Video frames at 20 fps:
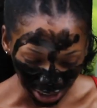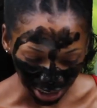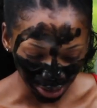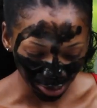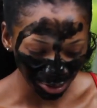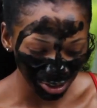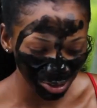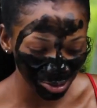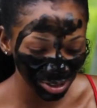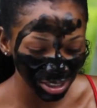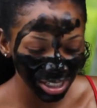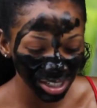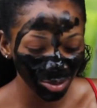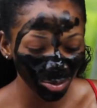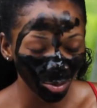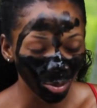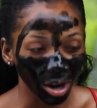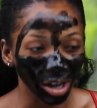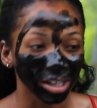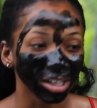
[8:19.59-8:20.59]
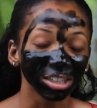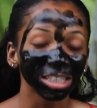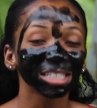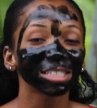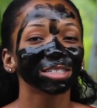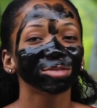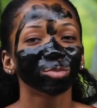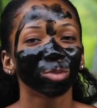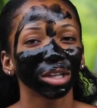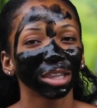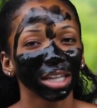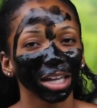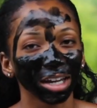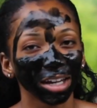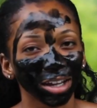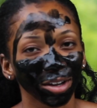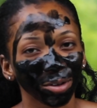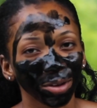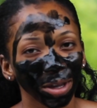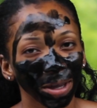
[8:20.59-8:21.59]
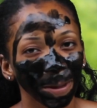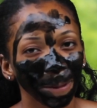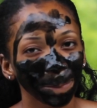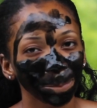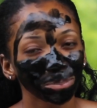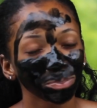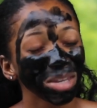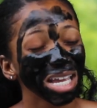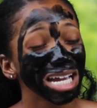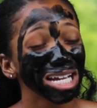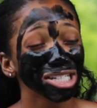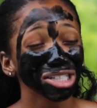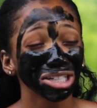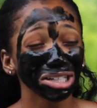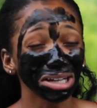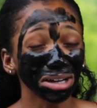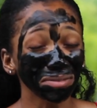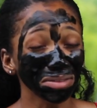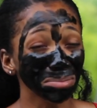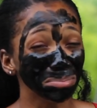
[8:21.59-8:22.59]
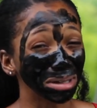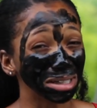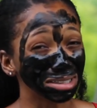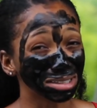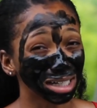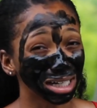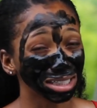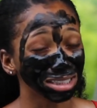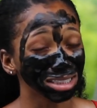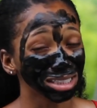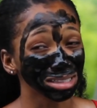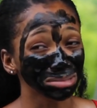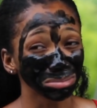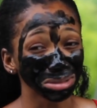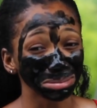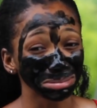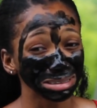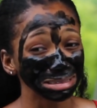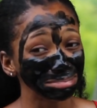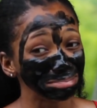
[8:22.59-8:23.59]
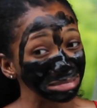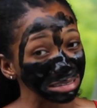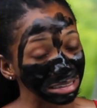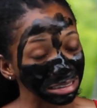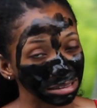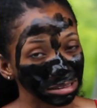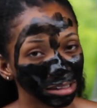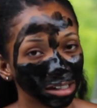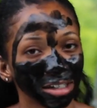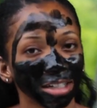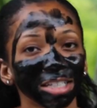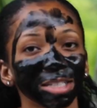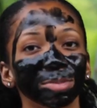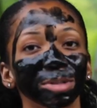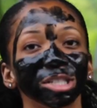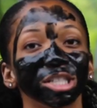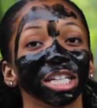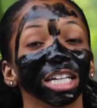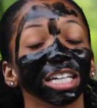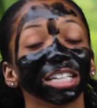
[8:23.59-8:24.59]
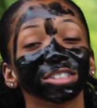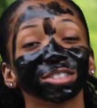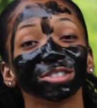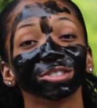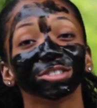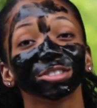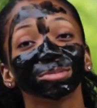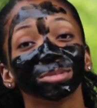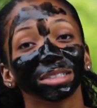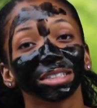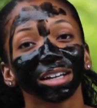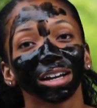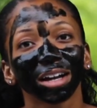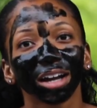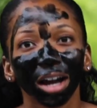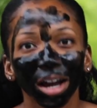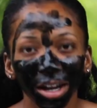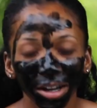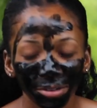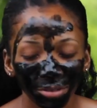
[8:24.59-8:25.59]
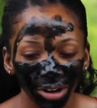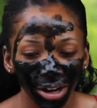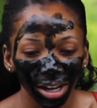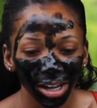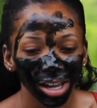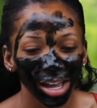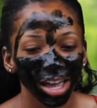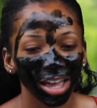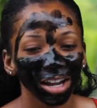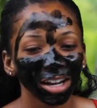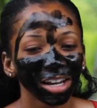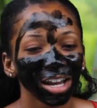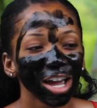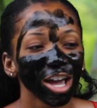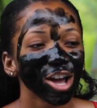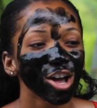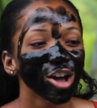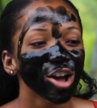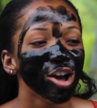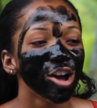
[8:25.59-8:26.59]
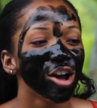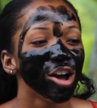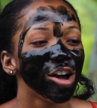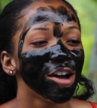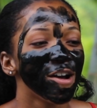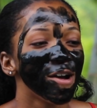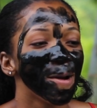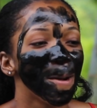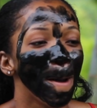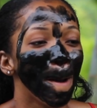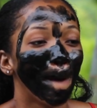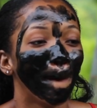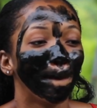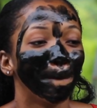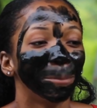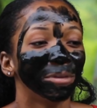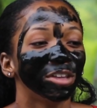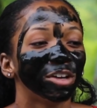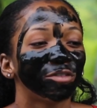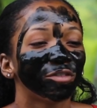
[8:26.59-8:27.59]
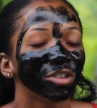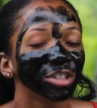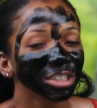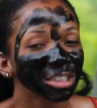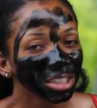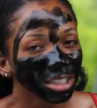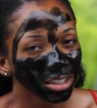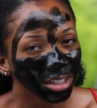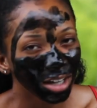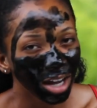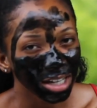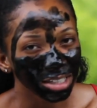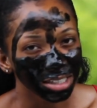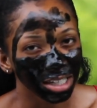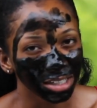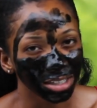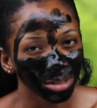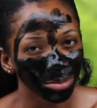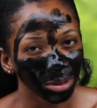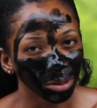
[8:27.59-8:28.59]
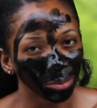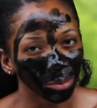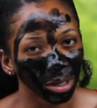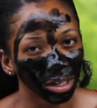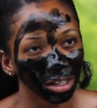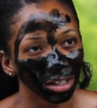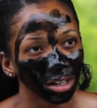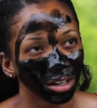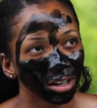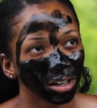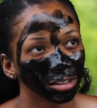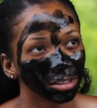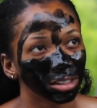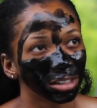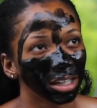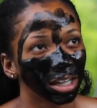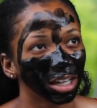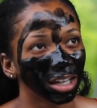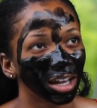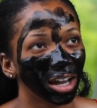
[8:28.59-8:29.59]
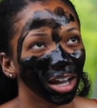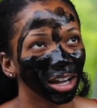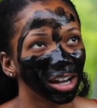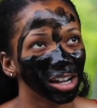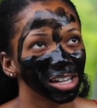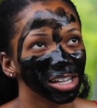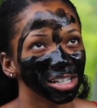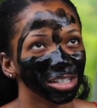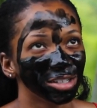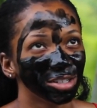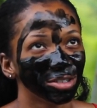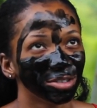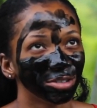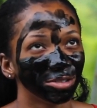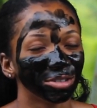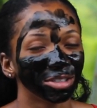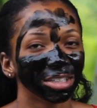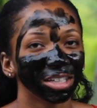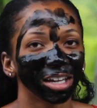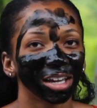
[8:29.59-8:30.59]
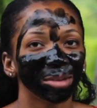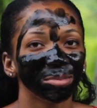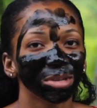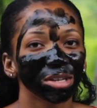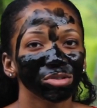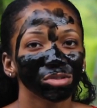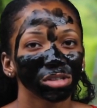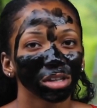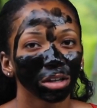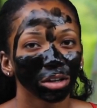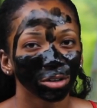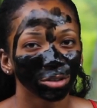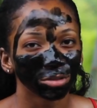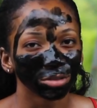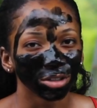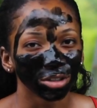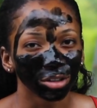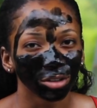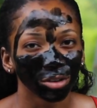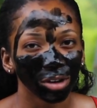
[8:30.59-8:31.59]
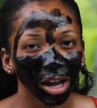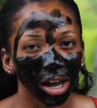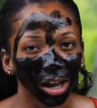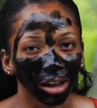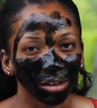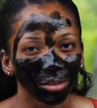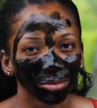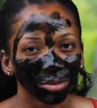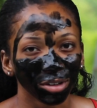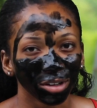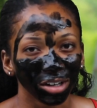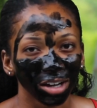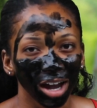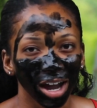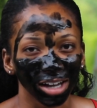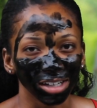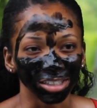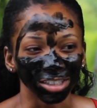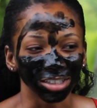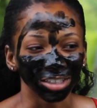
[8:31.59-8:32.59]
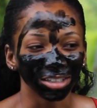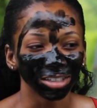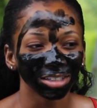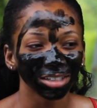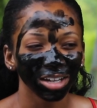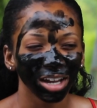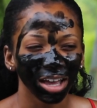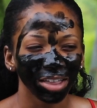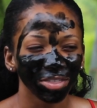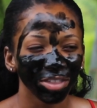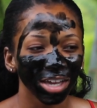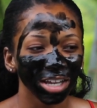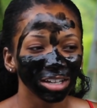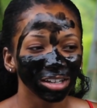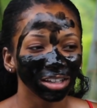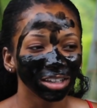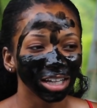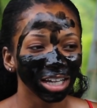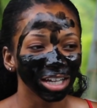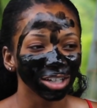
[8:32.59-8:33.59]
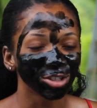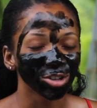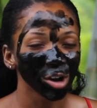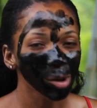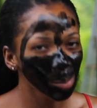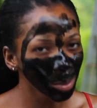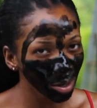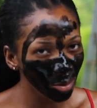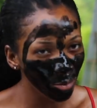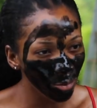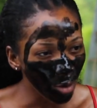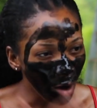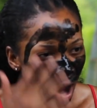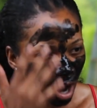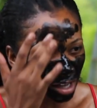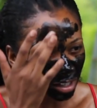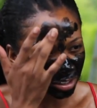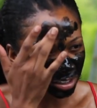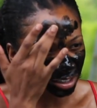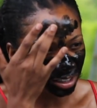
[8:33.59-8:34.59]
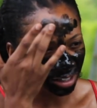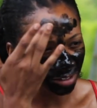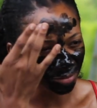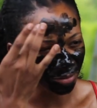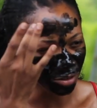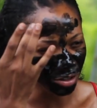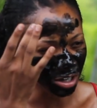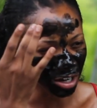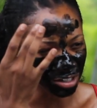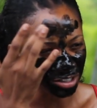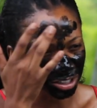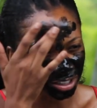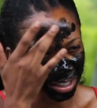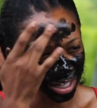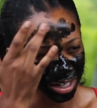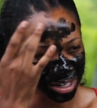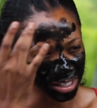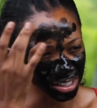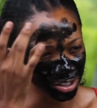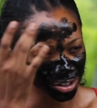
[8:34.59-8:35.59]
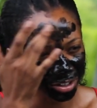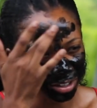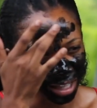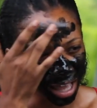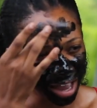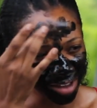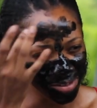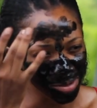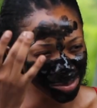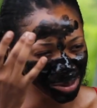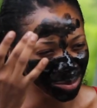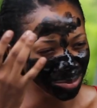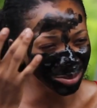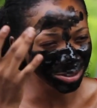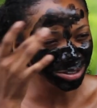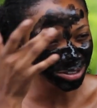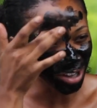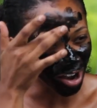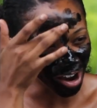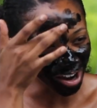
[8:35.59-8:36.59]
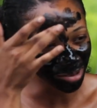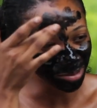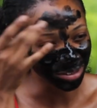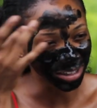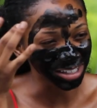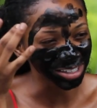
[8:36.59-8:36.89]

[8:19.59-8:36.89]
So there's this one this one lady, okay? She not the best hygiene, I'm gonna be dirt honest, but she introduced me to a guy, right? And the first thing the guy said to me when like I got introduced to him, he was like, Oh, do you have good hygiene? And then like it took me a while to like fully understand and I started laughing. I'm like, what are you talking about?